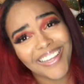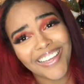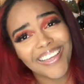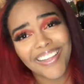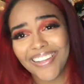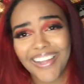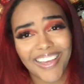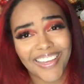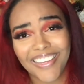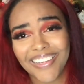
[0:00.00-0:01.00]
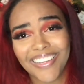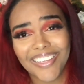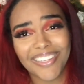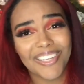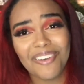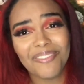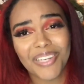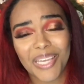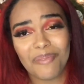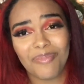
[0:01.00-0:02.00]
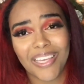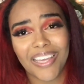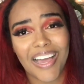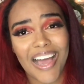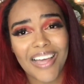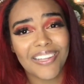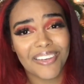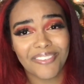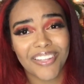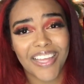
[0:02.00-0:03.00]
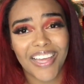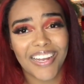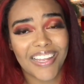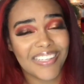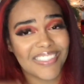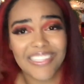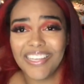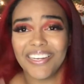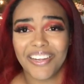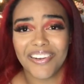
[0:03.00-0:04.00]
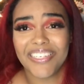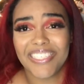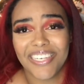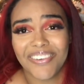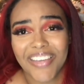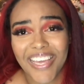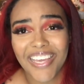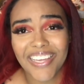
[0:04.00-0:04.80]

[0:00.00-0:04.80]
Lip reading: Like, don't forget me. I look for that. It's encouraging, okay?